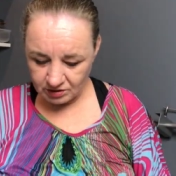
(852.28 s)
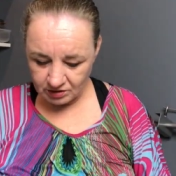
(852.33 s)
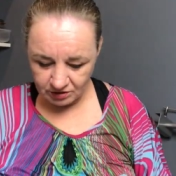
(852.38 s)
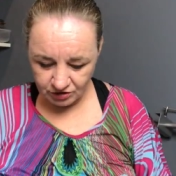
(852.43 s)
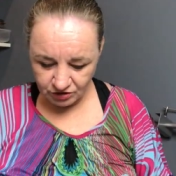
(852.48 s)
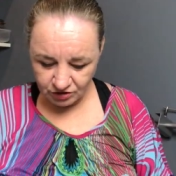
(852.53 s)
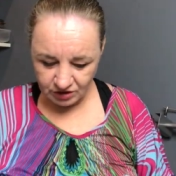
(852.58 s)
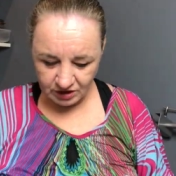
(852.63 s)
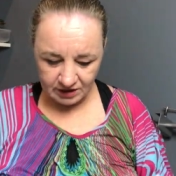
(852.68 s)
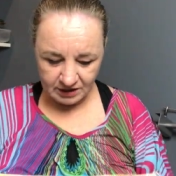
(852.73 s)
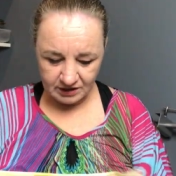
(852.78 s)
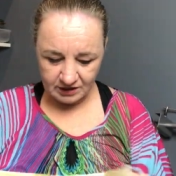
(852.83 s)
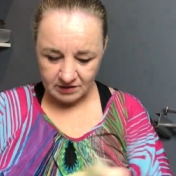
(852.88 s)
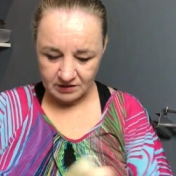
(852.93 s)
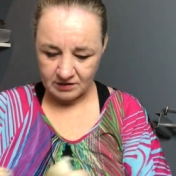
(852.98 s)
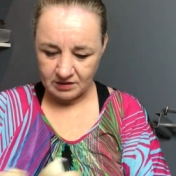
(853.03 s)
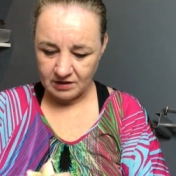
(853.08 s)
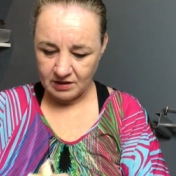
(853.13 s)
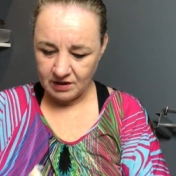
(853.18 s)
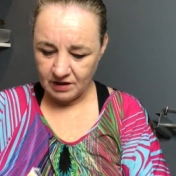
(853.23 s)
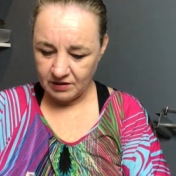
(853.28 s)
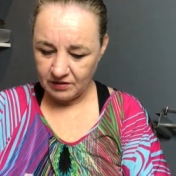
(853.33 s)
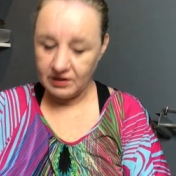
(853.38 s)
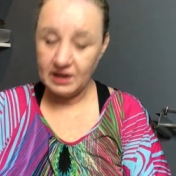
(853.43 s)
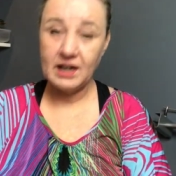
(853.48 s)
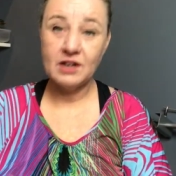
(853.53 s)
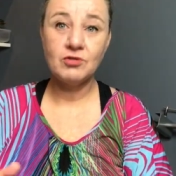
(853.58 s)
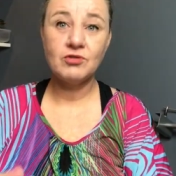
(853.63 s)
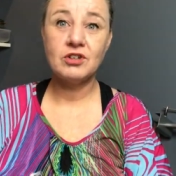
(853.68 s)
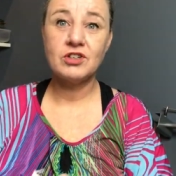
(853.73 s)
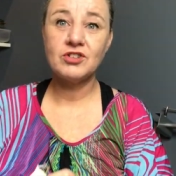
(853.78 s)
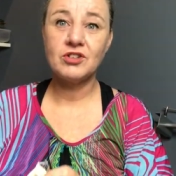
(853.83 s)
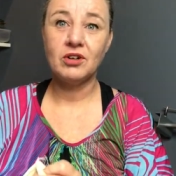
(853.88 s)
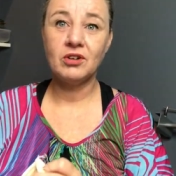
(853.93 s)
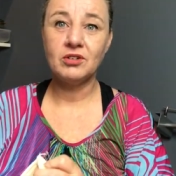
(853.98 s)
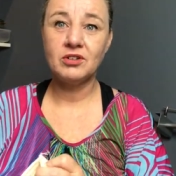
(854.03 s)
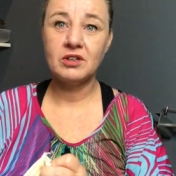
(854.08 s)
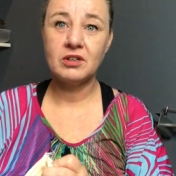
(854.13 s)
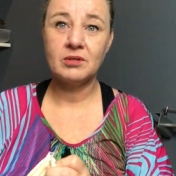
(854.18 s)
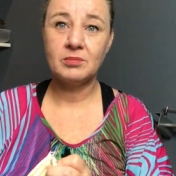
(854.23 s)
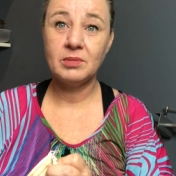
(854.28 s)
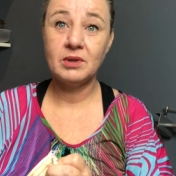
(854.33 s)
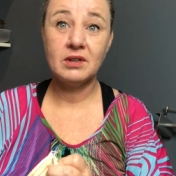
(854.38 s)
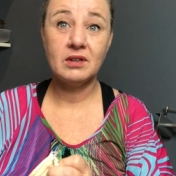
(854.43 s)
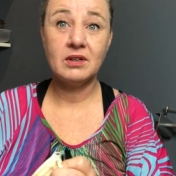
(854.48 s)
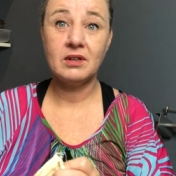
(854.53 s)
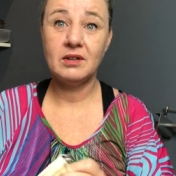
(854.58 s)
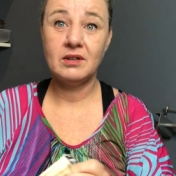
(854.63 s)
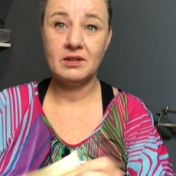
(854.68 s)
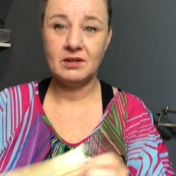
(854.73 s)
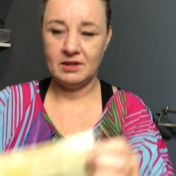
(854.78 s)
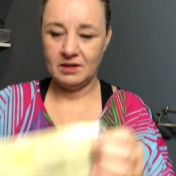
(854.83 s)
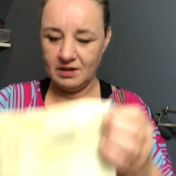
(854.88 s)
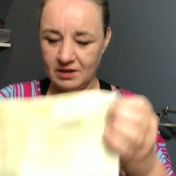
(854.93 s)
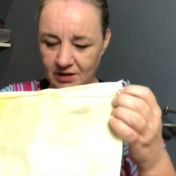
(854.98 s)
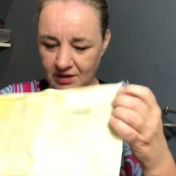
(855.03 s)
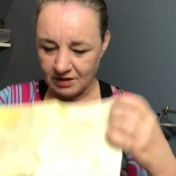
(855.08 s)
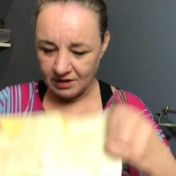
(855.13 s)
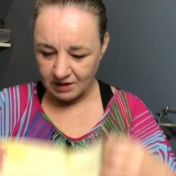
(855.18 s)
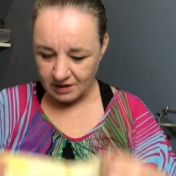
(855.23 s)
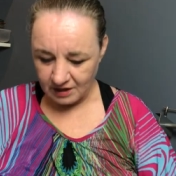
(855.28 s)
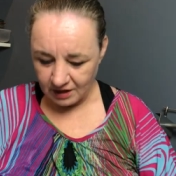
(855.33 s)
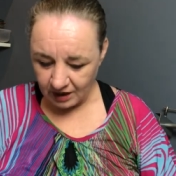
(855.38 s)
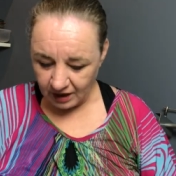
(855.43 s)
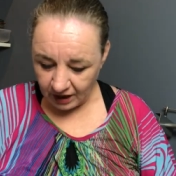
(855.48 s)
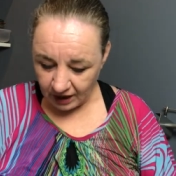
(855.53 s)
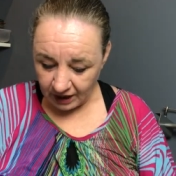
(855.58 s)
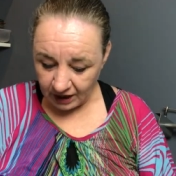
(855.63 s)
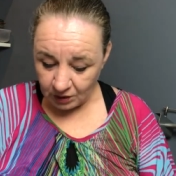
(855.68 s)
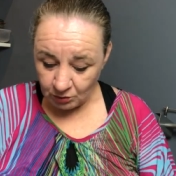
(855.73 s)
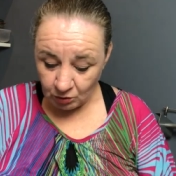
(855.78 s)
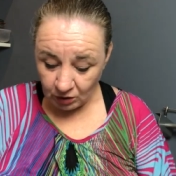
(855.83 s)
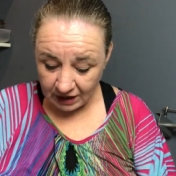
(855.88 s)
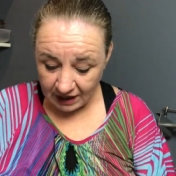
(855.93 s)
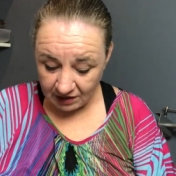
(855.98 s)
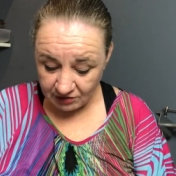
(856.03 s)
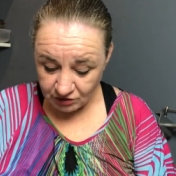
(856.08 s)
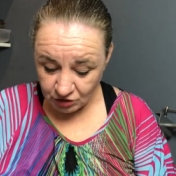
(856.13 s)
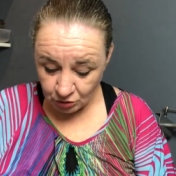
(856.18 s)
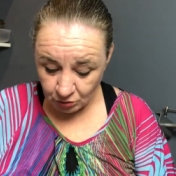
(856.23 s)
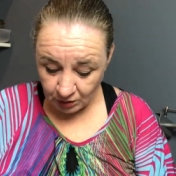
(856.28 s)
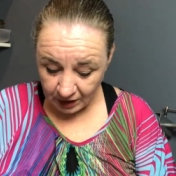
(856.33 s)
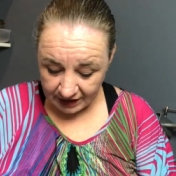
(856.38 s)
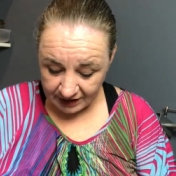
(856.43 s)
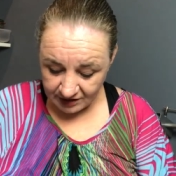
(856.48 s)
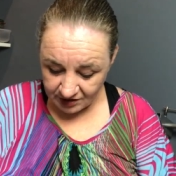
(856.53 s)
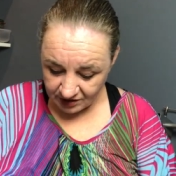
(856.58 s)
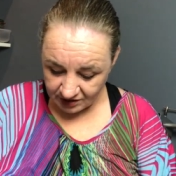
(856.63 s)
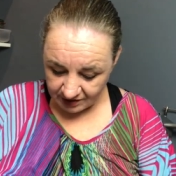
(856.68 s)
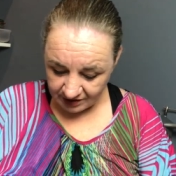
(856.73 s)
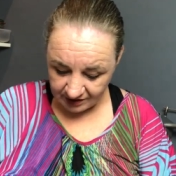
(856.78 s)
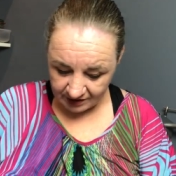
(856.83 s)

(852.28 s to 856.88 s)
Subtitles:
see the end result, but it will have to wait.